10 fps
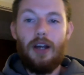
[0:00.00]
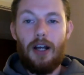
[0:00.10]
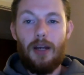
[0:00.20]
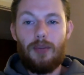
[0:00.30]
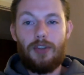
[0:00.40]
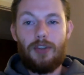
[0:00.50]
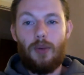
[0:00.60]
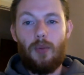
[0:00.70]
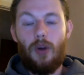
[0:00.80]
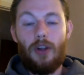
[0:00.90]

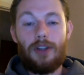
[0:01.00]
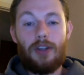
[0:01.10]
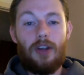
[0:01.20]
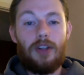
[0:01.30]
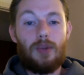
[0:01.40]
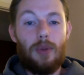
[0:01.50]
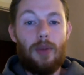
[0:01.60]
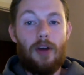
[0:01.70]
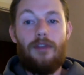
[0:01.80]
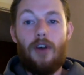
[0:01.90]
So I started this
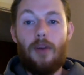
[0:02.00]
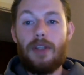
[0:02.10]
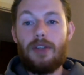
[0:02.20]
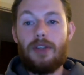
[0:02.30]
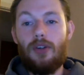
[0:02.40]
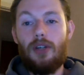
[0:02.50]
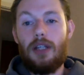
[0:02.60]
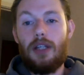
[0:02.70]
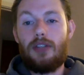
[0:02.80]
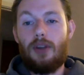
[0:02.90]
webinar 5 minutes early,
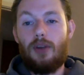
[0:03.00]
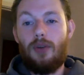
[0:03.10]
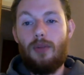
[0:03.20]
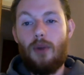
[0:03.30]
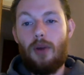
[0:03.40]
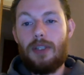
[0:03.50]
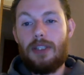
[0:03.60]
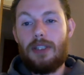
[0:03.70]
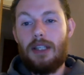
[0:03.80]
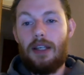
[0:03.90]
so you might be
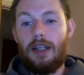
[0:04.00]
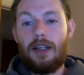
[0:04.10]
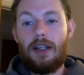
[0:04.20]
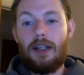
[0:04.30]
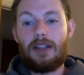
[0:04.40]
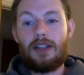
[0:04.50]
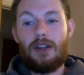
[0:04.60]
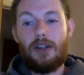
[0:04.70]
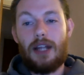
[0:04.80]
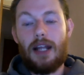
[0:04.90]
seeing it in a
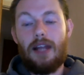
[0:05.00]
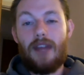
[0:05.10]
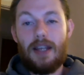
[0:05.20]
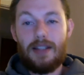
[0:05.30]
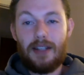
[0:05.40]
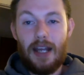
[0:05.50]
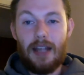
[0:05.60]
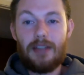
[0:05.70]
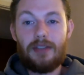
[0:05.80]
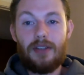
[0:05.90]
slight delay. If that is the
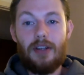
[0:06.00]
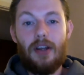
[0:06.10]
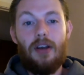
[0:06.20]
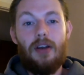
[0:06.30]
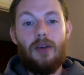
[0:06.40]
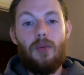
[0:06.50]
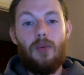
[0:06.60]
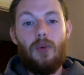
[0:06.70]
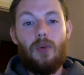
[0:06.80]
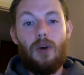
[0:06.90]
case,
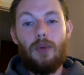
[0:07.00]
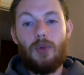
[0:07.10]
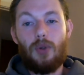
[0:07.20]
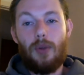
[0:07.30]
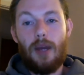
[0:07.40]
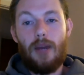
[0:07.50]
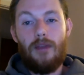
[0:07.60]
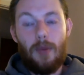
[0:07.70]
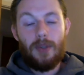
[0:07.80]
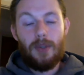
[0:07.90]
what I'm talking about in
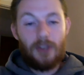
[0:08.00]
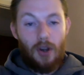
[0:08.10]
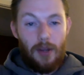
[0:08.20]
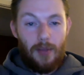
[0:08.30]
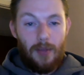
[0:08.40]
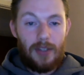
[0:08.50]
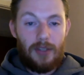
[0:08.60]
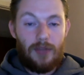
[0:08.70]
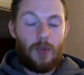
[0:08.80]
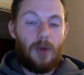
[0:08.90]
5 time is
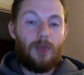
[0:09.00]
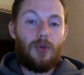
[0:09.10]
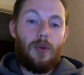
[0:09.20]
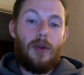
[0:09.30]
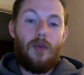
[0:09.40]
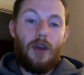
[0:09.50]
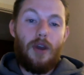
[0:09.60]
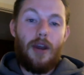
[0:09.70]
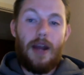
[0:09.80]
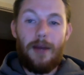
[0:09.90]
different to what I'm talking about
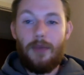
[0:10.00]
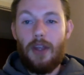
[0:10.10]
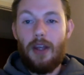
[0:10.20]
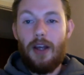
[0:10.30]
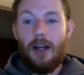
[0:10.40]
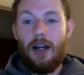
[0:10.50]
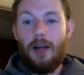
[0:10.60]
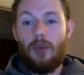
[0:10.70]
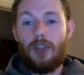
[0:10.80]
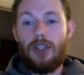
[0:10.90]
right now,
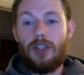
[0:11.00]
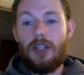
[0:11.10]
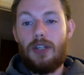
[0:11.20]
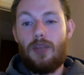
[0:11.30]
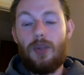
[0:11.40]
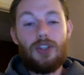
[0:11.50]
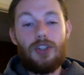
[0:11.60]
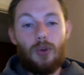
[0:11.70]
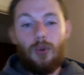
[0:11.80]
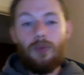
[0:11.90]
which is
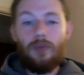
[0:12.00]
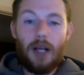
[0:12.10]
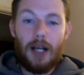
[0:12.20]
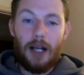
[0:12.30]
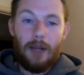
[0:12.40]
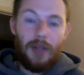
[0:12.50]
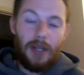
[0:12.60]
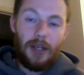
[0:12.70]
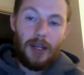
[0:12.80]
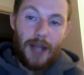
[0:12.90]
cool. At
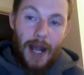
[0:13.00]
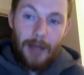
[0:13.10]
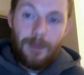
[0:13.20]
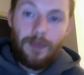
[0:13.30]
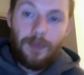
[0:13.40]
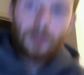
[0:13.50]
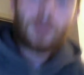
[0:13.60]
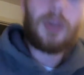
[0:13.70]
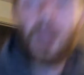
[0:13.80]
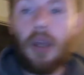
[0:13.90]
the end of the day,
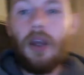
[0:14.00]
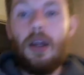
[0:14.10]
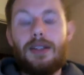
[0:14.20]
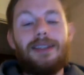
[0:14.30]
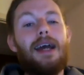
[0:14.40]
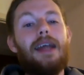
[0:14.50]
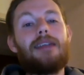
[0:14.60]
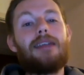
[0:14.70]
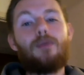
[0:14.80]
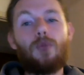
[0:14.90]
today
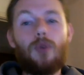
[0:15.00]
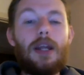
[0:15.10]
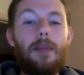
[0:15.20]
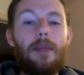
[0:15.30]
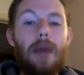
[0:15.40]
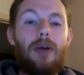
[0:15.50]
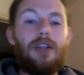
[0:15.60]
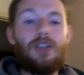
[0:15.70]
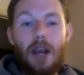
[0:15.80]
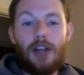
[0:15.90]
isn't really about
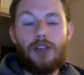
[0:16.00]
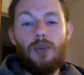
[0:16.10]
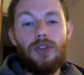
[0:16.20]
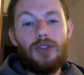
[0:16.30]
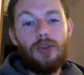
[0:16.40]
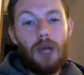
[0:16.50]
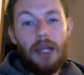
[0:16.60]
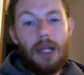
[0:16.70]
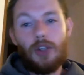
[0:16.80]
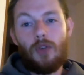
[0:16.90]
interaction. We do
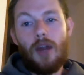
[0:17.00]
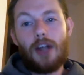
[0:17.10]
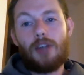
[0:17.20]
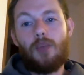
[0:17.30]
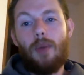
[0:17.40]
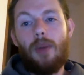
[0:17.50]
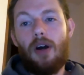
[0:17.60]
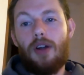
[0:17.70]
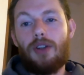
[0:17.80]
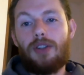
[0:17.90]
interaction
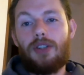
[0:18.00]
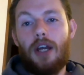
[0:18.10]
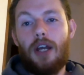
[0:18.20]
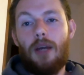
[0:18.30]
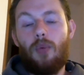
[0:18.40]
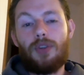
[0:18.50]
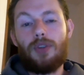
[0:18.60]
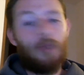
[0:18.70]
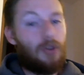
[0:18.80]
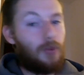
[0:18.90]
webinars once a
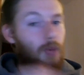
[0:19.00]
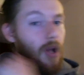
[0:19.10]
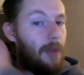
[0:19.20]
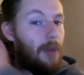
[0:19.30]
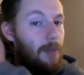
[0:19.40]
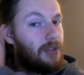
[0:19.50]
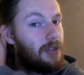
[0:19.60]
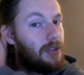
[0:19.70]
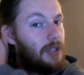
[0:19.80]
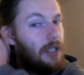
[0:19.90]
month with our
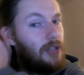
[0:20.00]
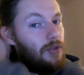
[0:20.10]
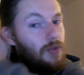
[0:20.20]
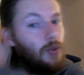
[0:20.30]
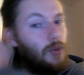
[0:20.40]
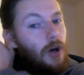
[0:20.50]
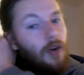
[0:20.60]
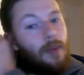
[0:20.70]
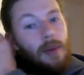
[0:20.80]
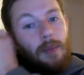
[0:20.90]
members. So if you
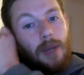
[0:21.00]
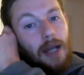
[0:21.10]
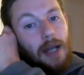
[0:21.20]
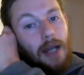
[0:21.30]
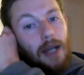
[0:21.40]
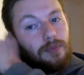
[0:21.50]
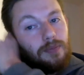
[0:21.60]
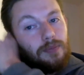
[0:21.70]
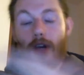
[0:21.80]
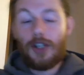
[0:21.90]
are a member now,
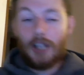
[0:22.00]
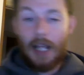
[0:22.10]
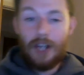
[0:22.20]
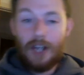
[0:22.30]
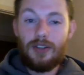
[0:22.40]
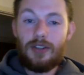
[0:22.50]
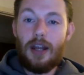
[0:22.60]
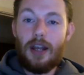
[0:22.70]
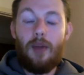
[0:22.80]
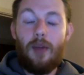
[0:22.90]
congratulations,
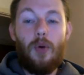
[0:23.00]
and I'm